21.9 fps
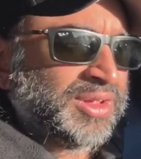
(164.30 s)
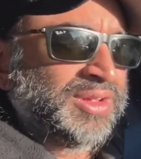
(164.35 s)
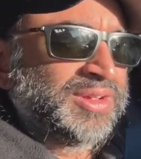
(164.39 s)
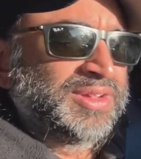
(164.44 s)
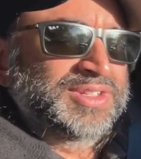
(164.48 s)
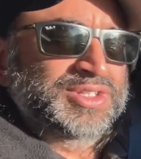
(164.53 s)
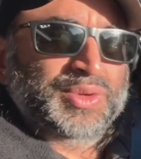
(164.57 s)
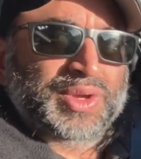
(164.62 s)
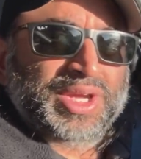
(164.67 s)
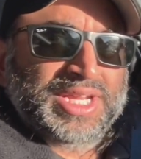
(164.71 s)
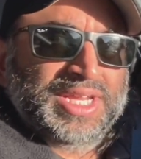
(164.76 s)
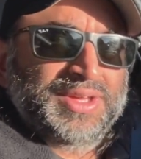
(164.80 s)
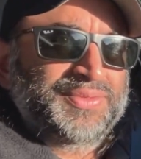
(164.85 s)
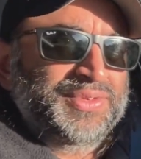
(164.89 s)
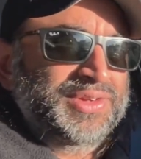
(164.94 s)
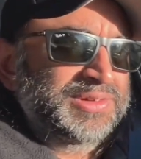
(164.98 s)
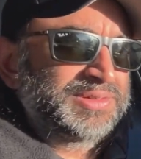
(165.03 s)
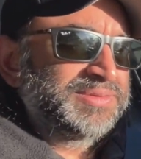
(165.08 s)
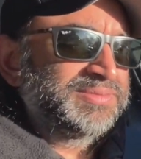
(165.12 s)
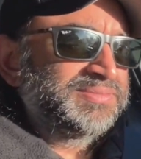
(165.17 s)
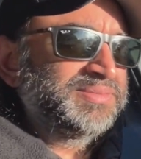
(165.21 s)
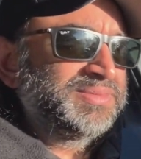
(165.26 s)
So again, if
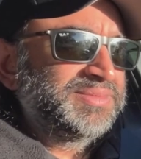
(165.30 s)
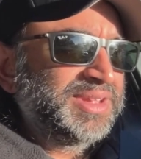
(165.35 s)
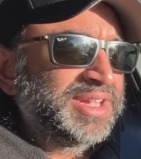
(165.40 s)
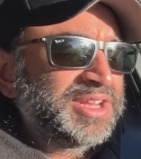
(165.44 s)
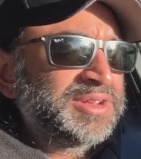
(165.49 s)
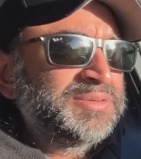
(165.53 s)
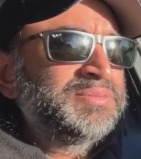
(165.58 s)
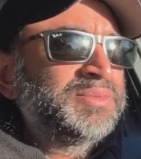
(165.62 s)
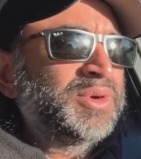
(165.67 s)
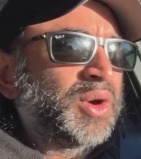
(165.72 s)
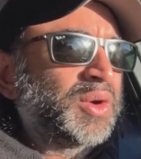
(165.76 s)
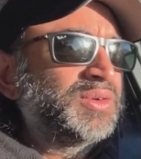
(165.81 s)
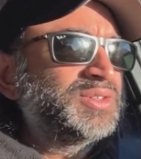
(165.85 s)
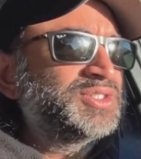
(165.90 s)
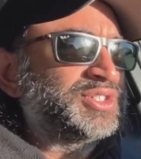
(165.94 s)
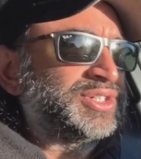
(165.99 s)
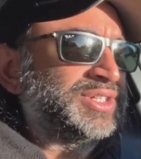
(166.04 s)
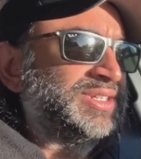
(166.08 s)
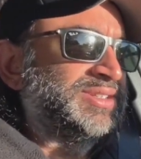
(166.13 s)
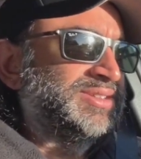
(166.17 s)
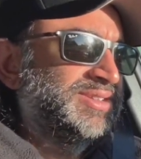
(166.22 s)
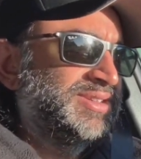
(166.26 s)
you're in
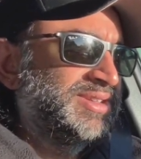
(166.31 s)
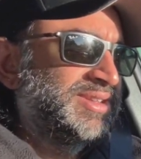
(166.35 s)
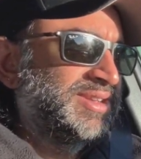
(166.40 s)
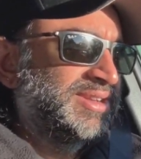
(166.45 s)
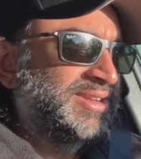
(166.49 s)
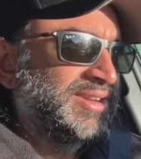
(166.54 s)
motion,